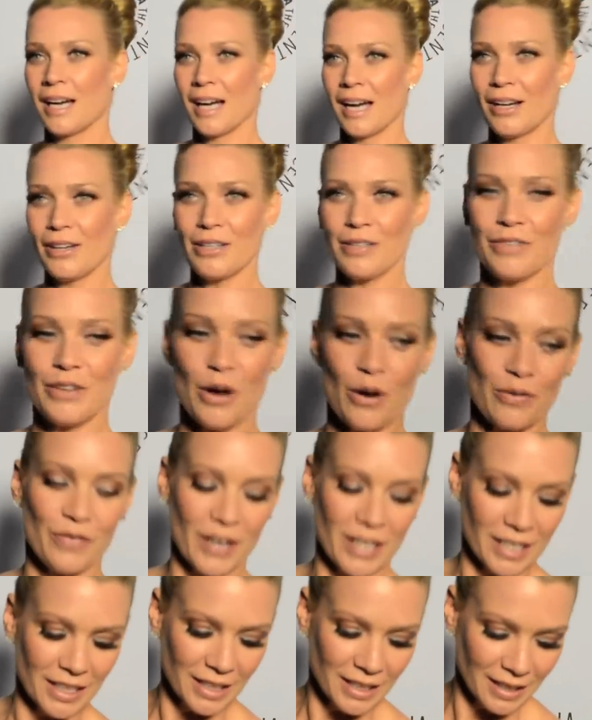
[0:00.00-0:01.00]
I don't even know if
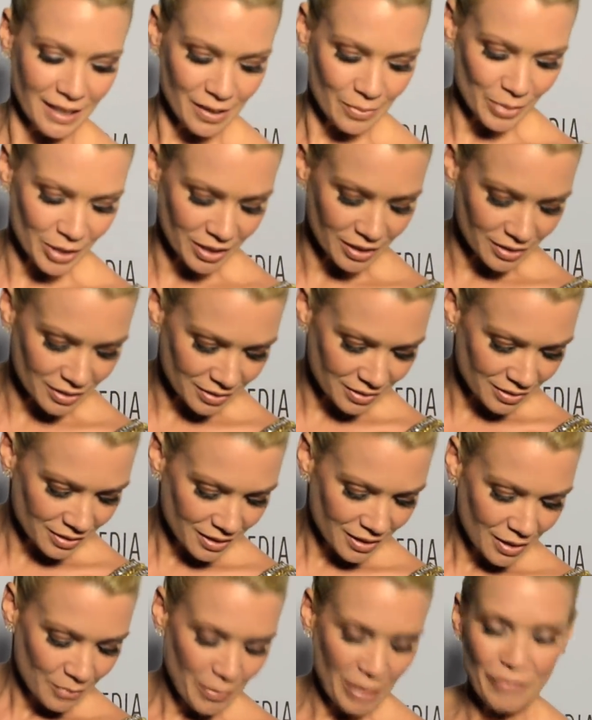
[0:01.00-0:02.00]
I can claim a.
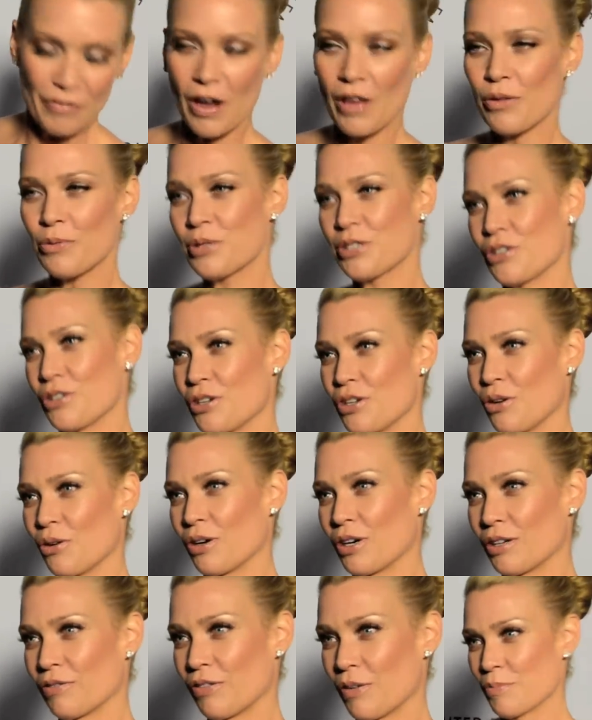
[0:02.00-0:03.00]
My father was New
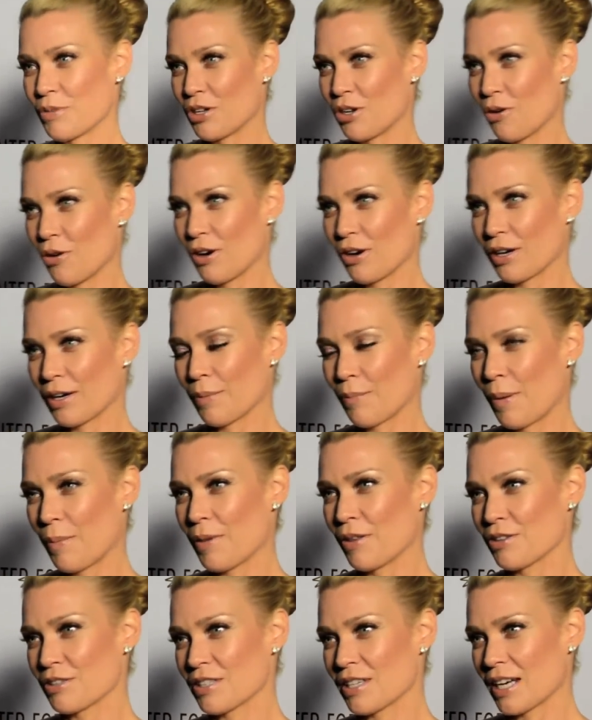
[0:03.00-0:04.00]
York from New York, and my
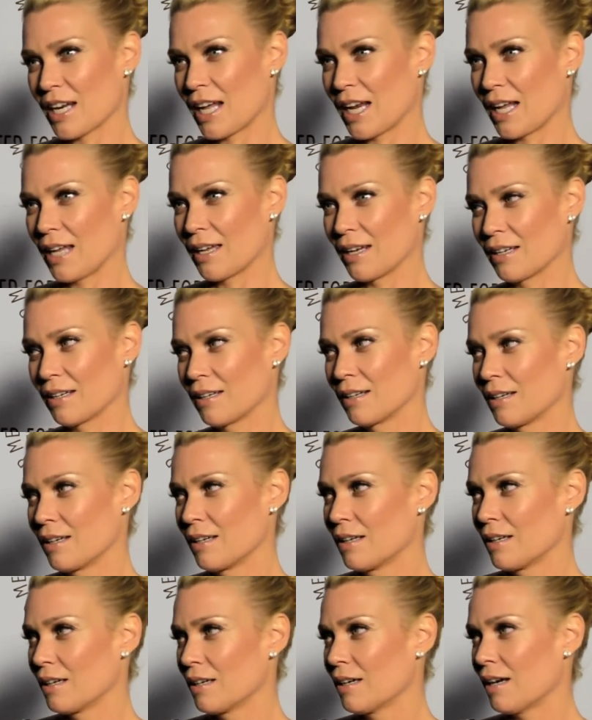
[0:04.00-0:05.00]
mother's Canadian.
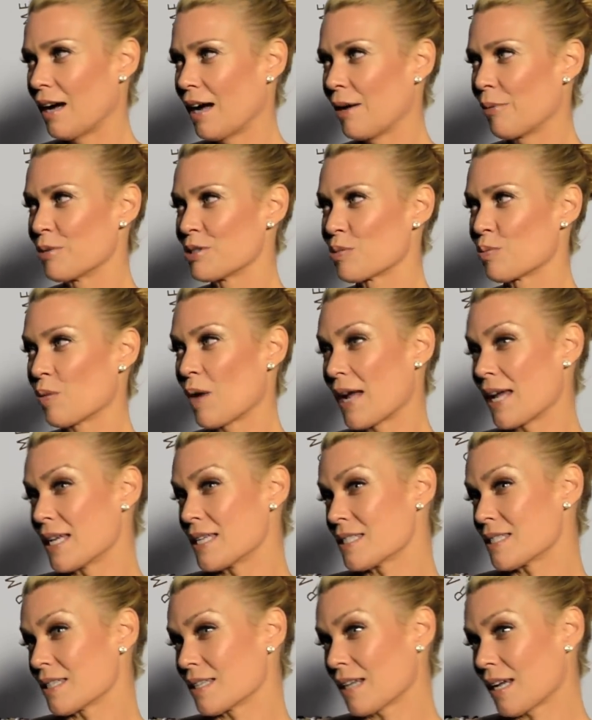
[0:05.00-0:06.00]
I was
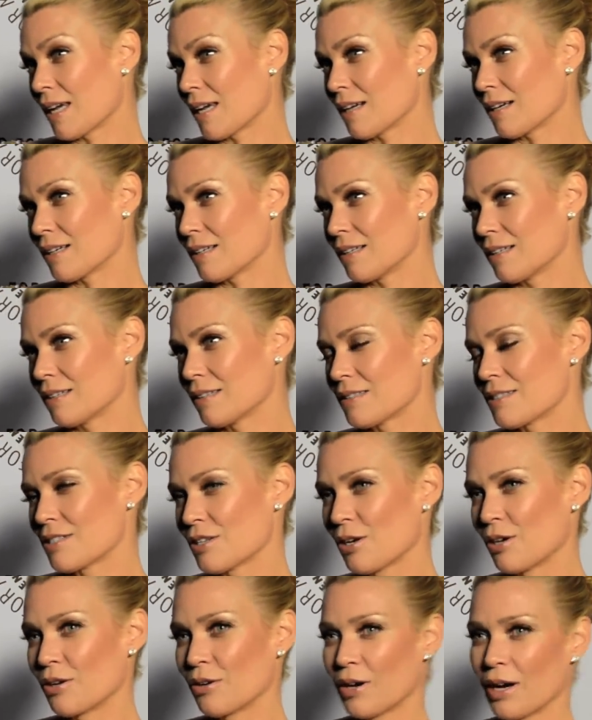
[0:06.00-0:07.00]
raised in Canada,
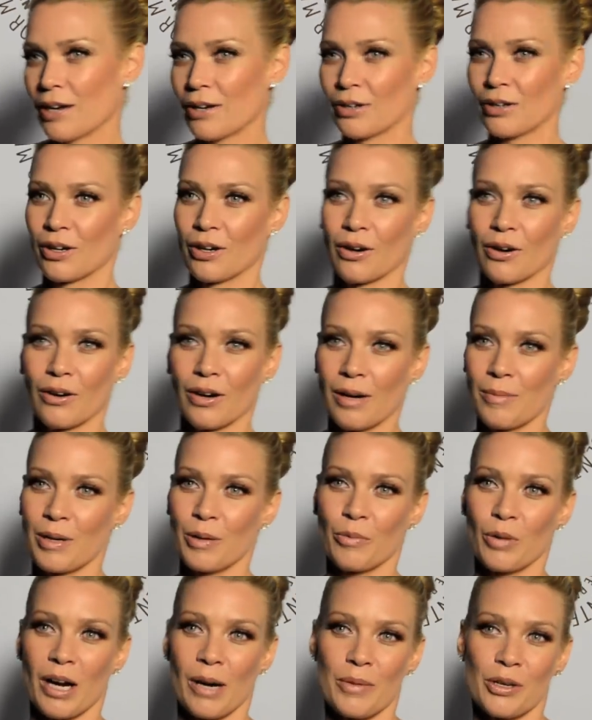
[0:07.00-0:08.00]
so I don't know. I
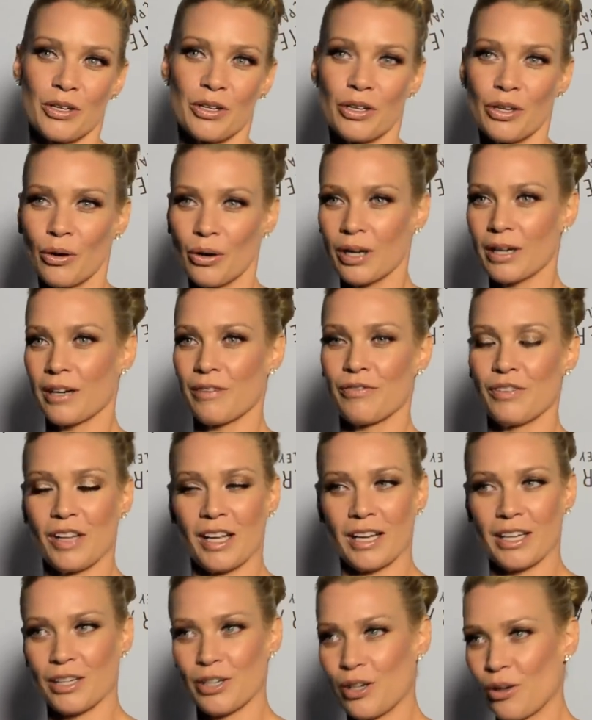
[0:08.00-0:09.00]
mean, when I'm in New York, I feel
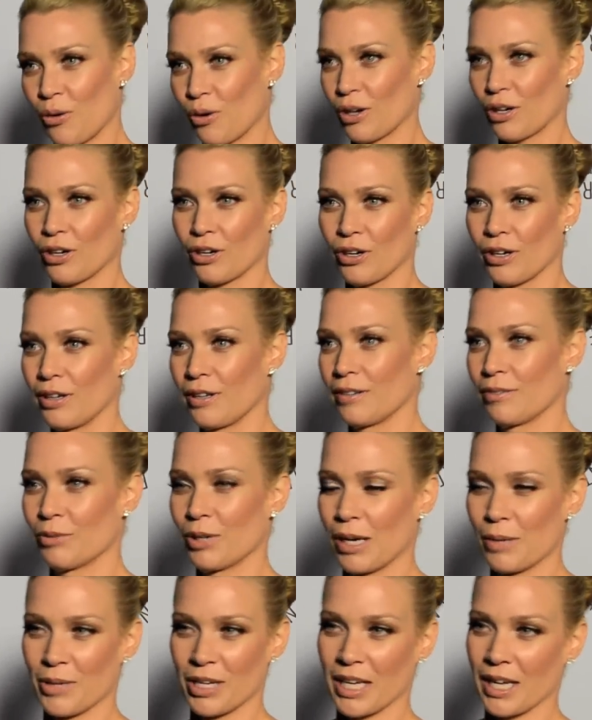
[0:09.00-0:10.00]
like a New Yorker, and when
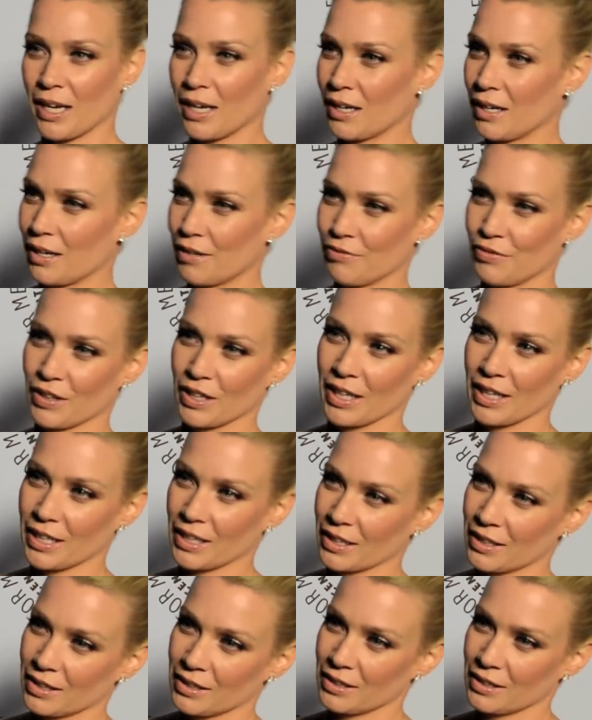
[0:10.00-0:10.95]
I'm in Canada, I feel like a